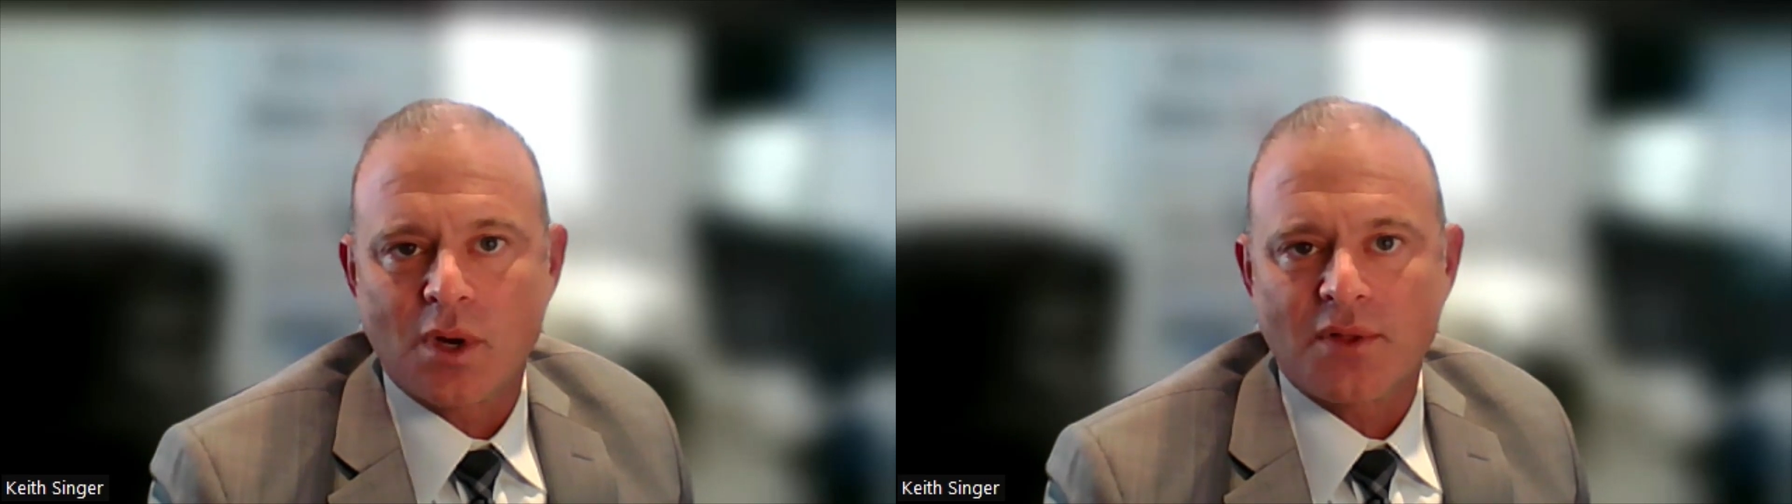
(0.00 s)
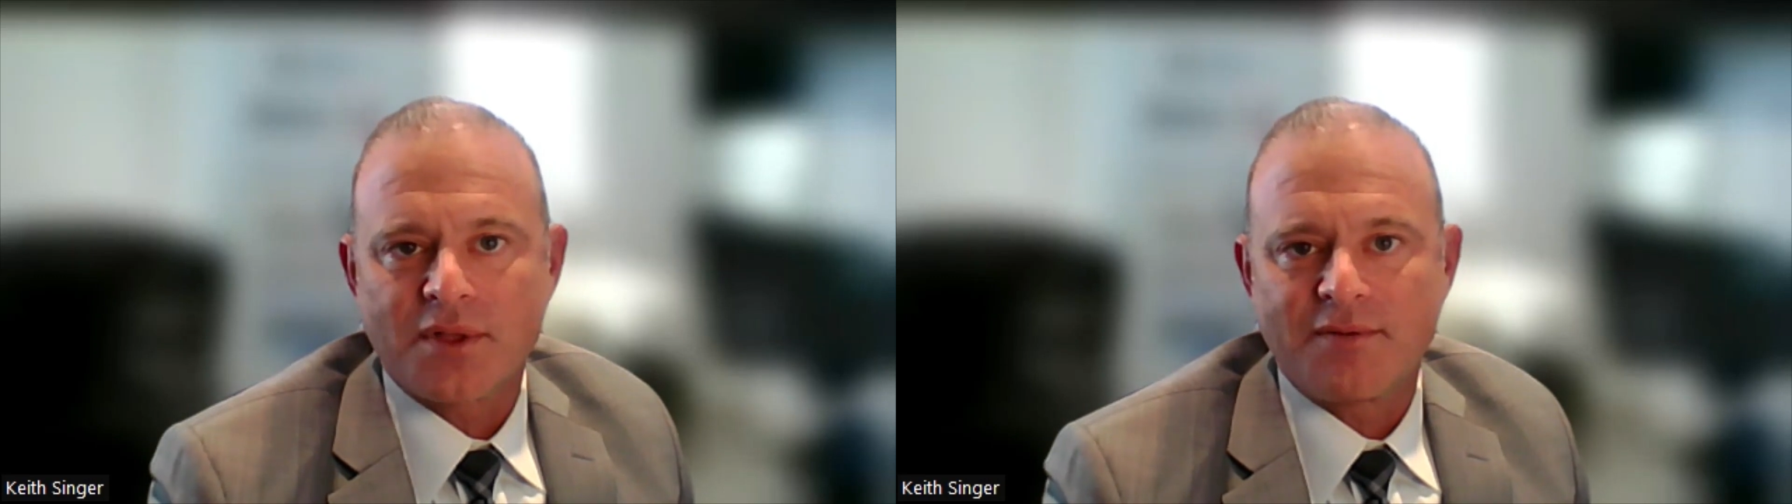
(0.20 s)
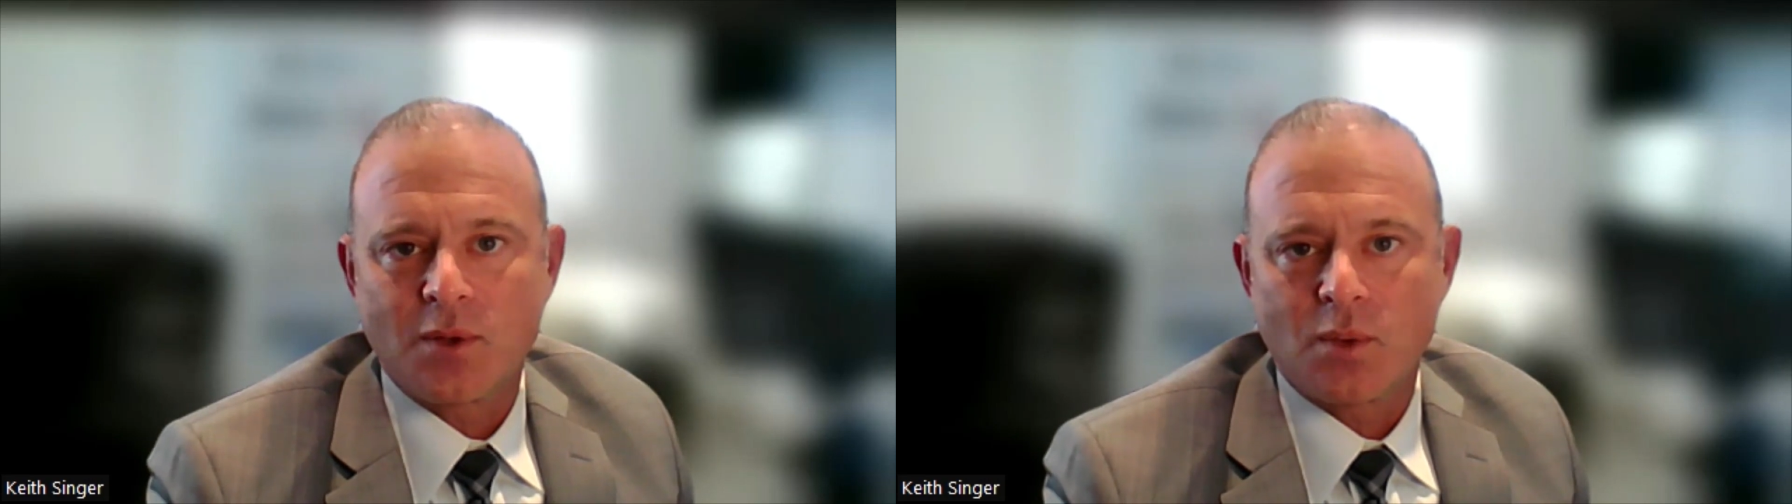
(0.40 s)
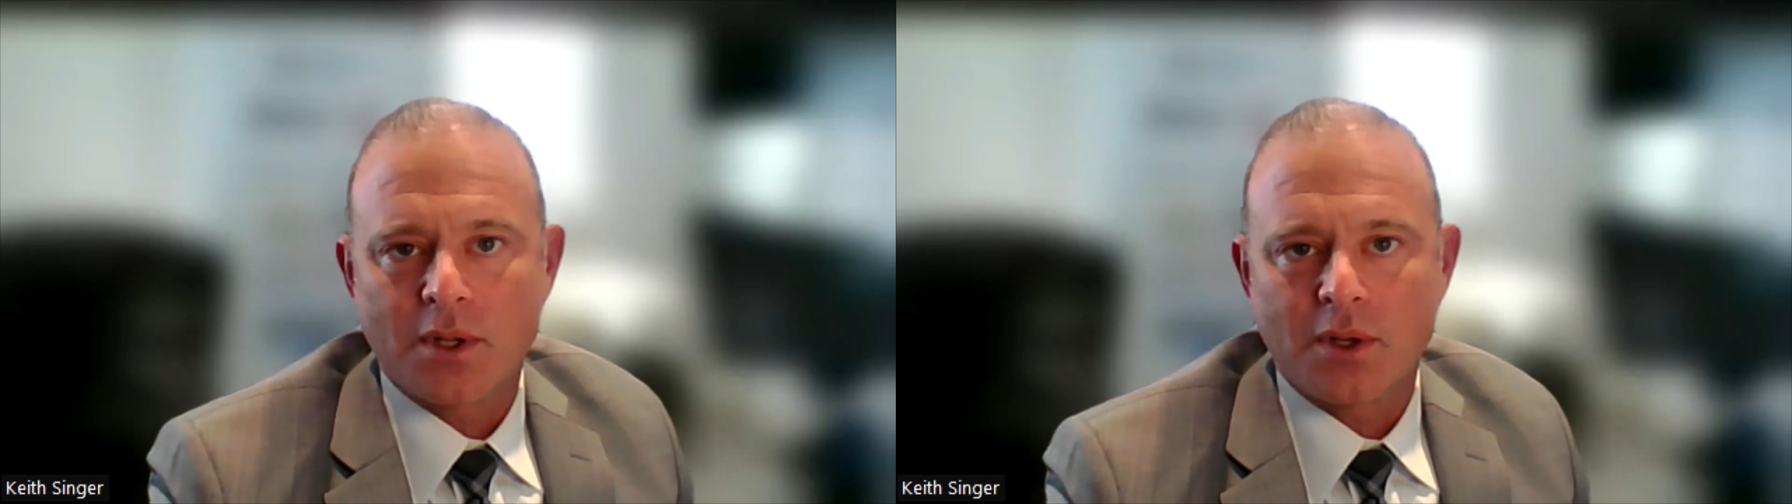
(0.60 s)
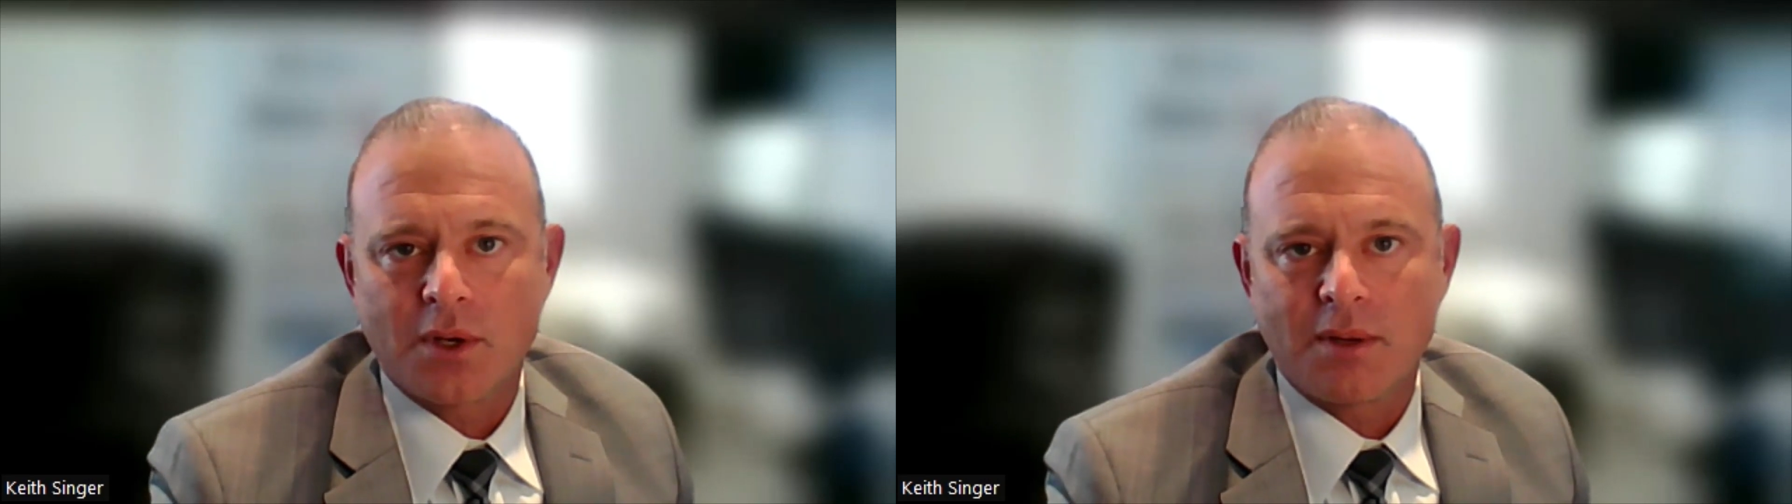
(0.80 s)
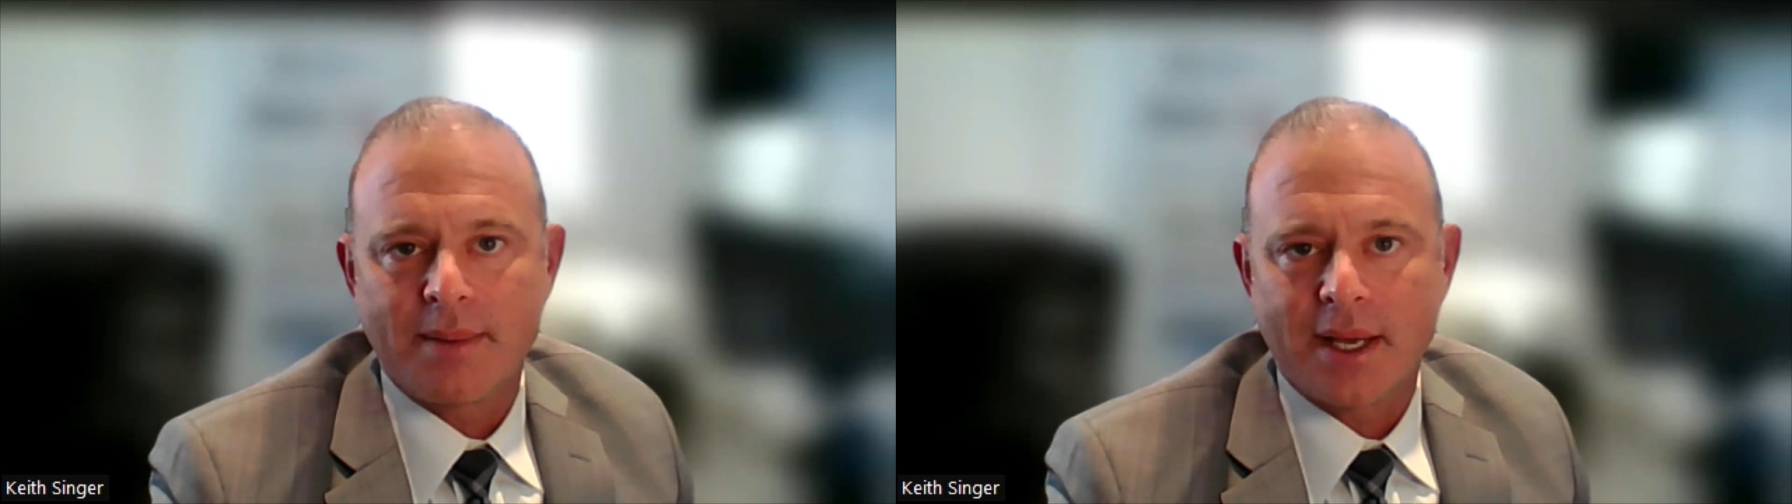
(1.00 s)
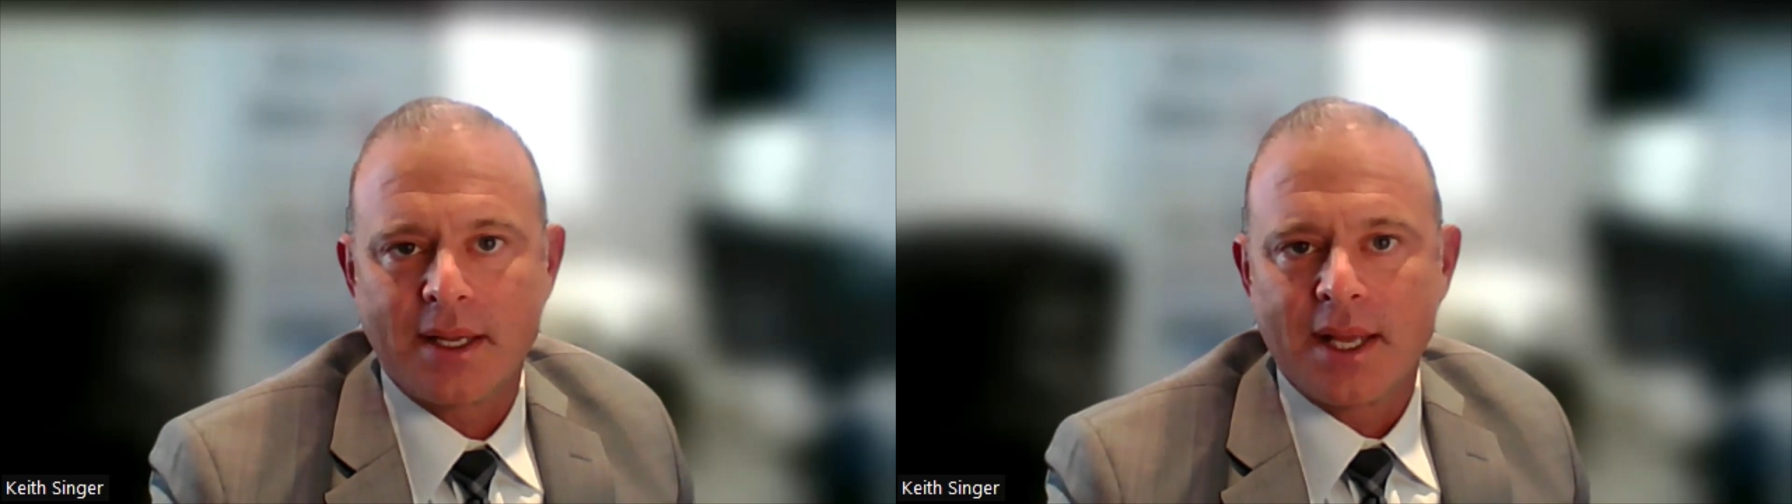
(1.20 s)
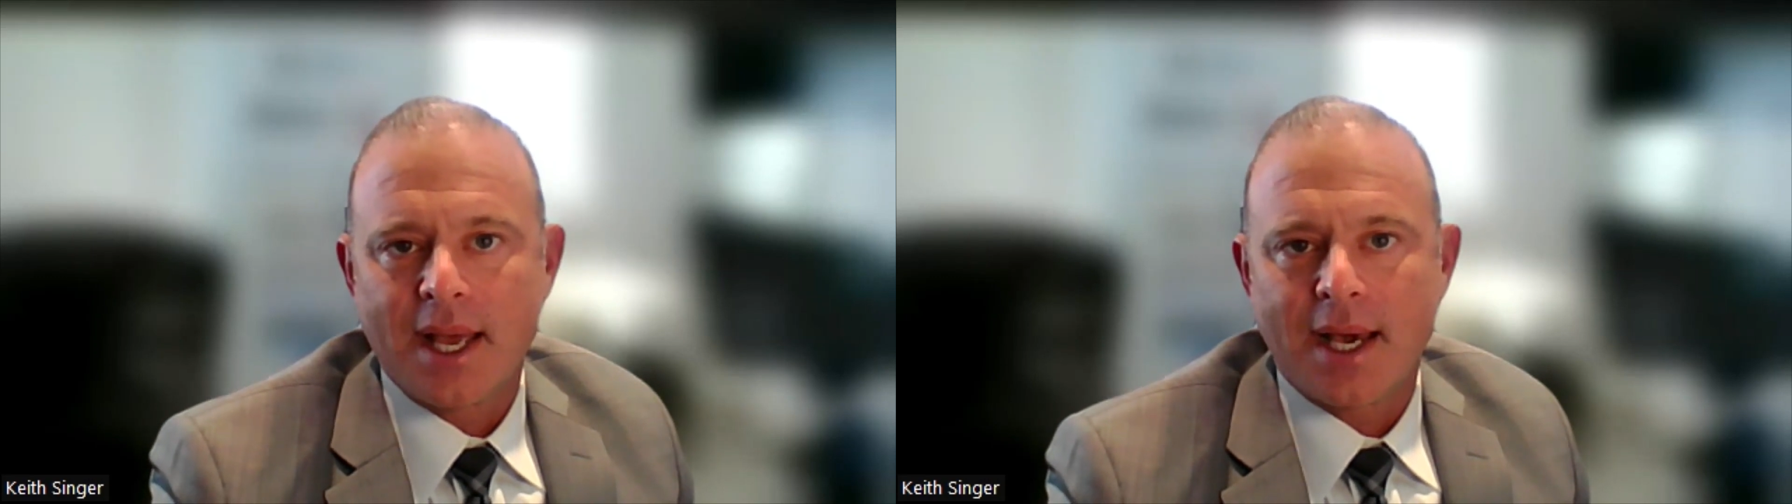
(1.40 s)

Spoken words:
Wealthy if you want to learn about